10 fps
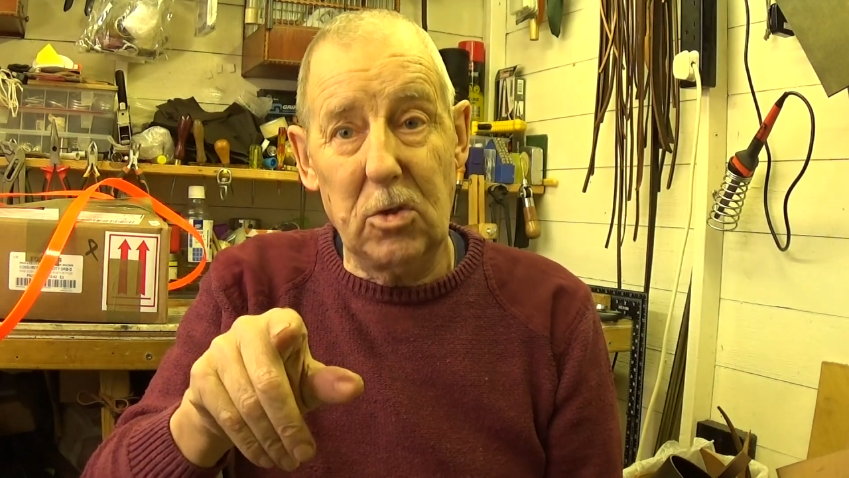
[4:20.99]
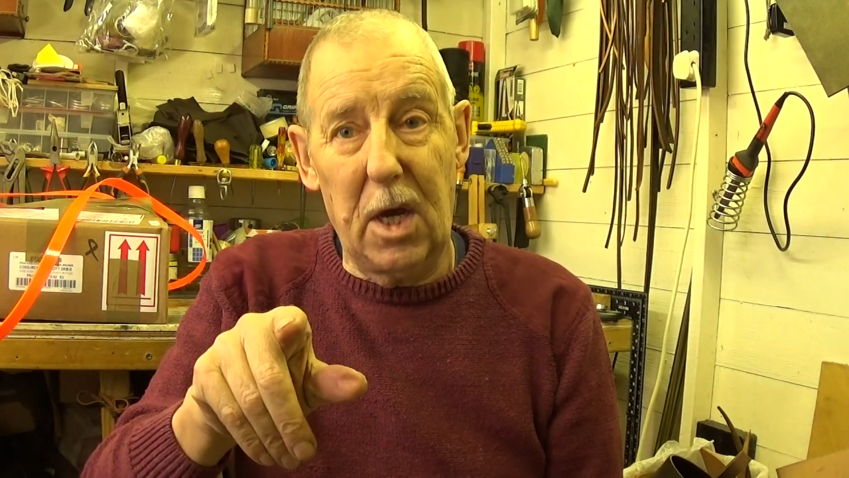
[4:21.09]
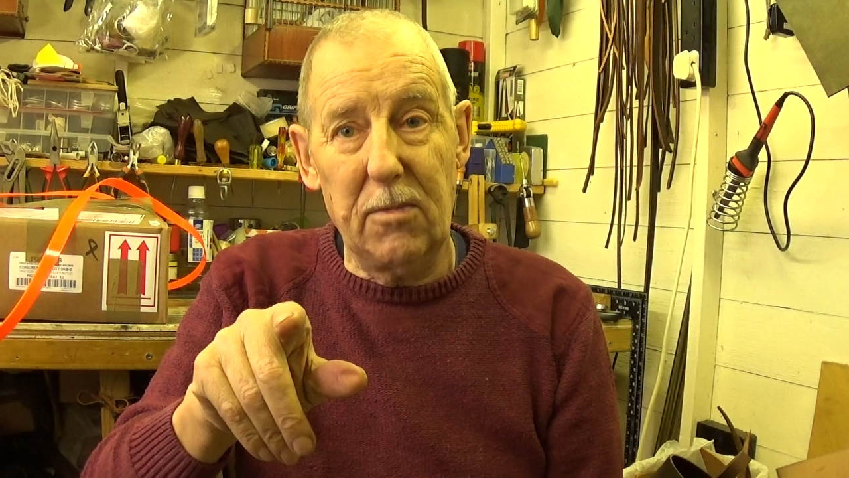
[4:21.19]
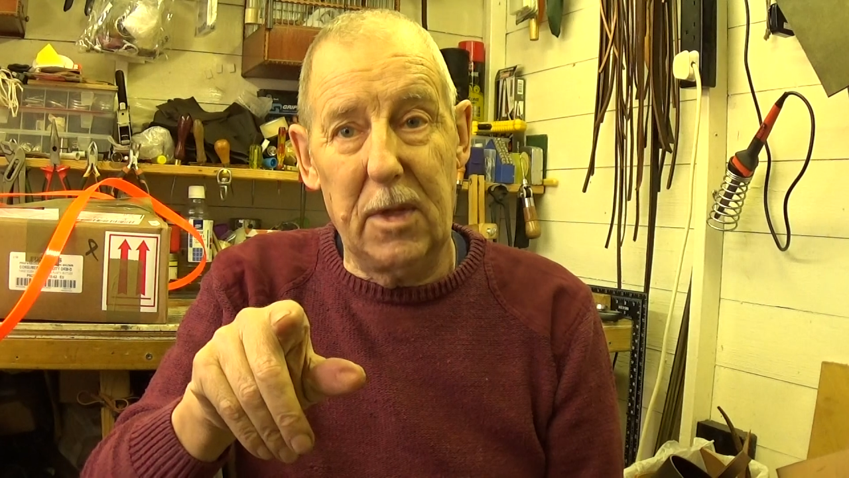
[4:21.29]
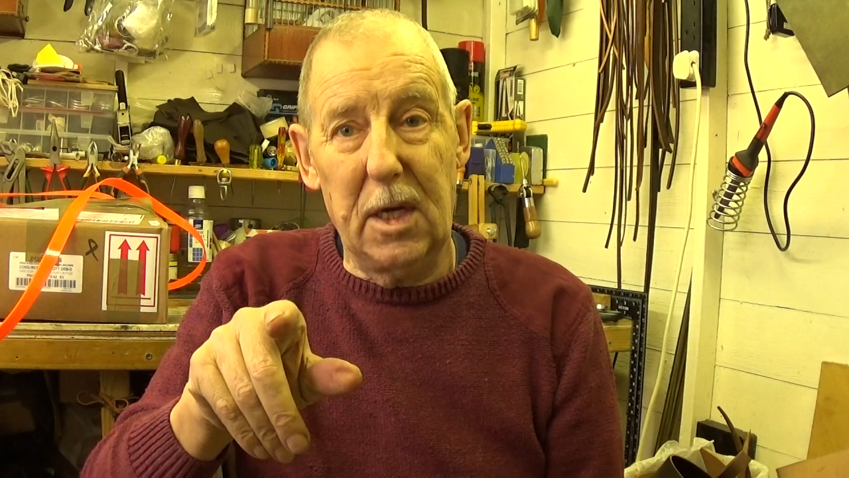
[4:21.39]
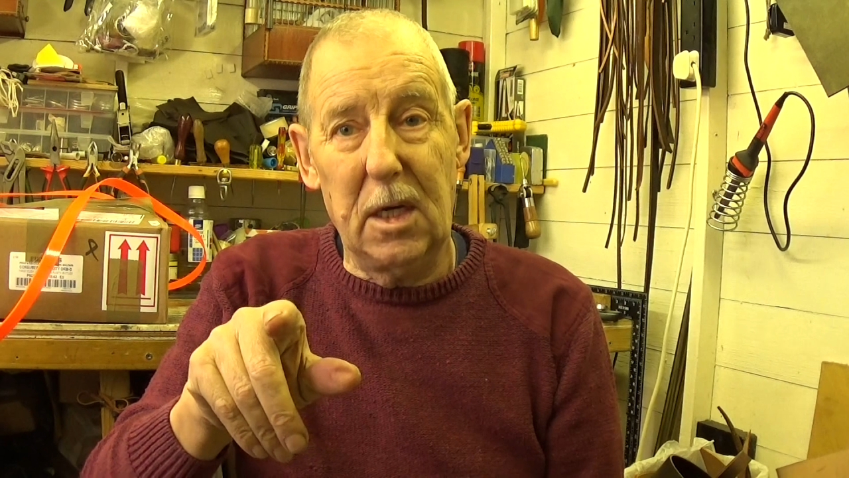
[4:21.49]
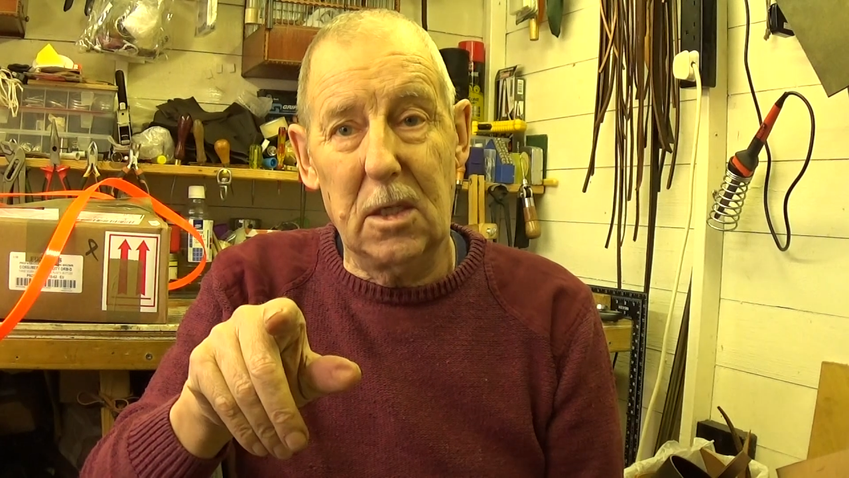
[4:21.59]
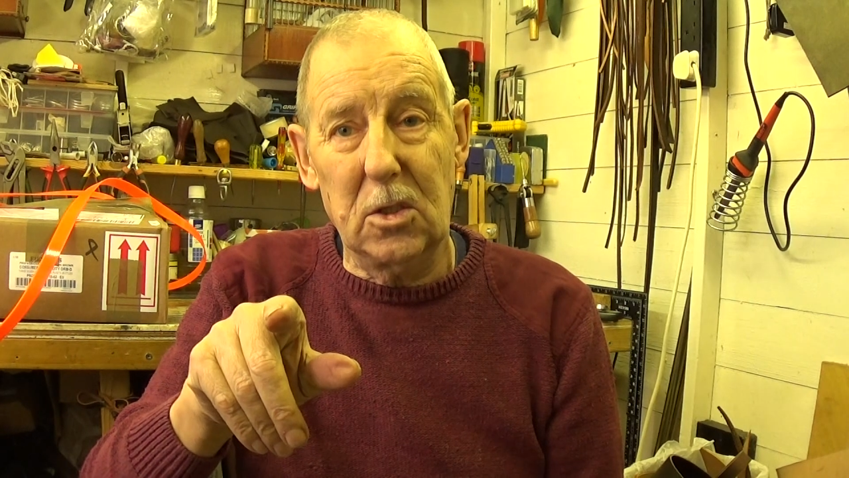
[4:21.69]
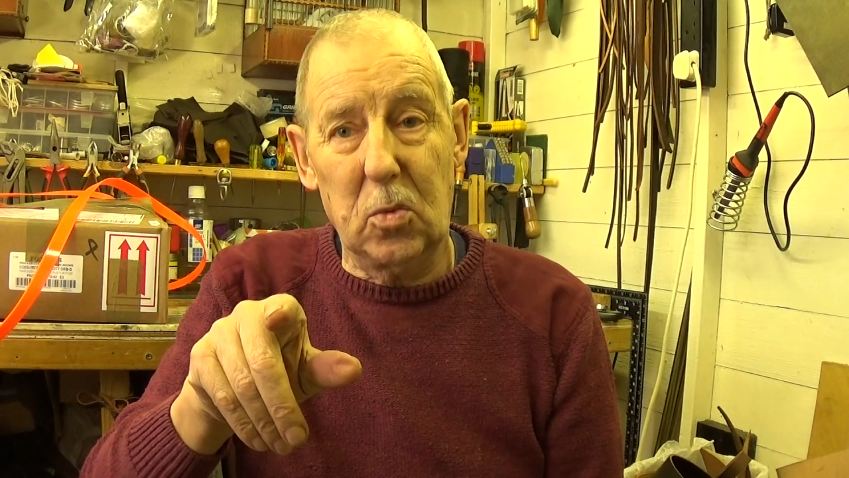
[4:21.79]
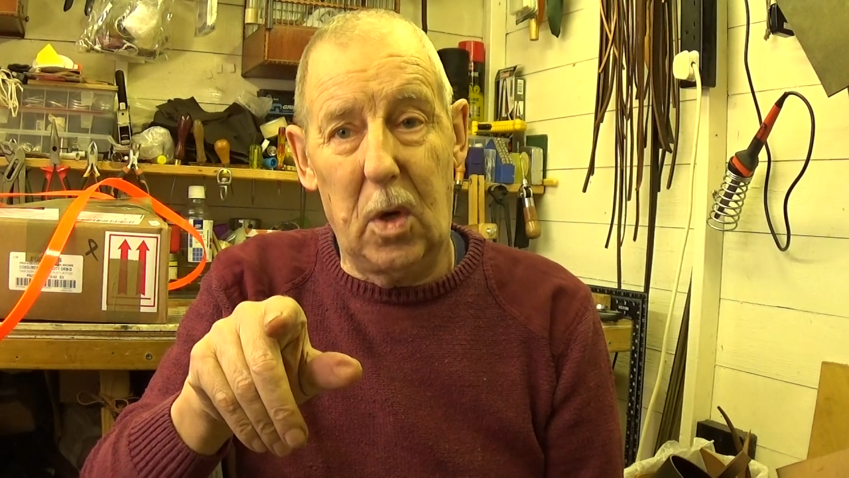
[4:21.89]
up there
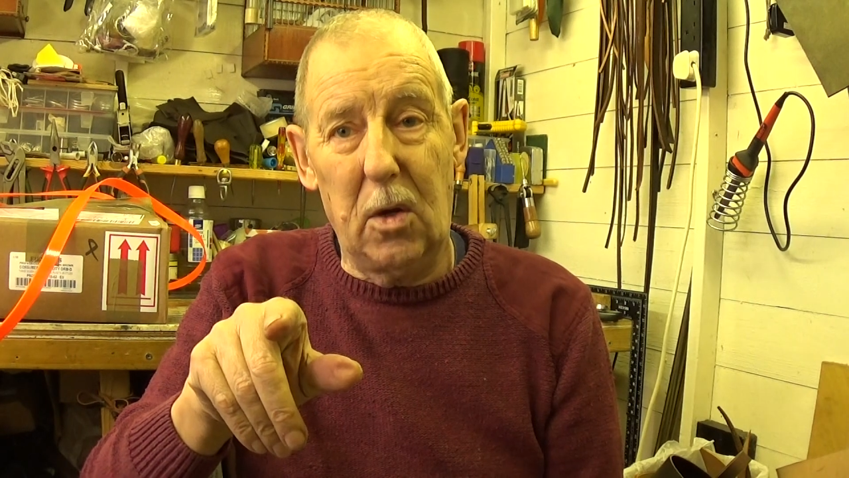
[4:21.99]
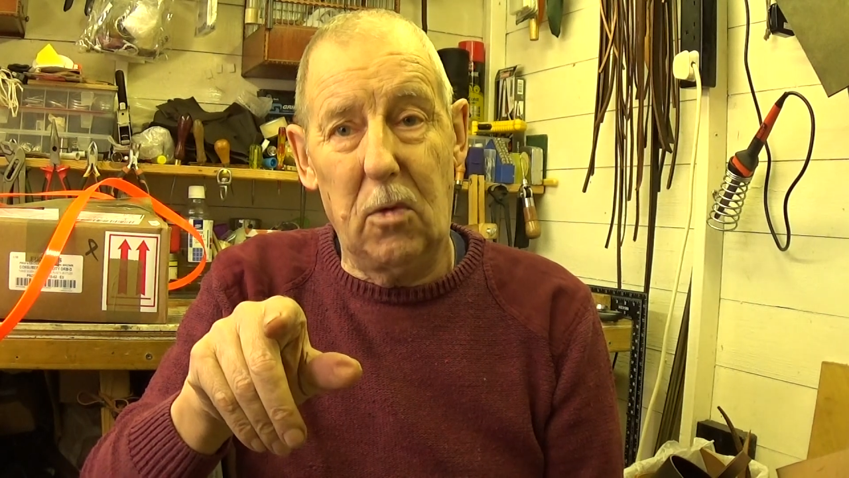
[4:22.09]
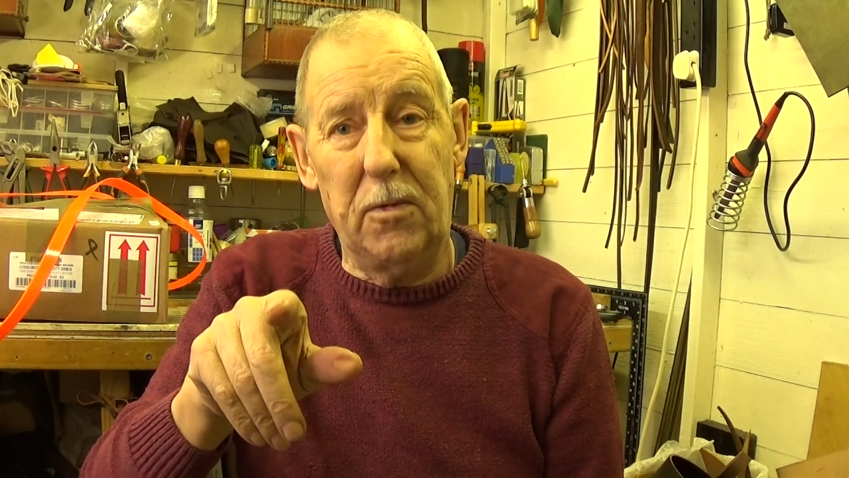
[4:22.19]
as well.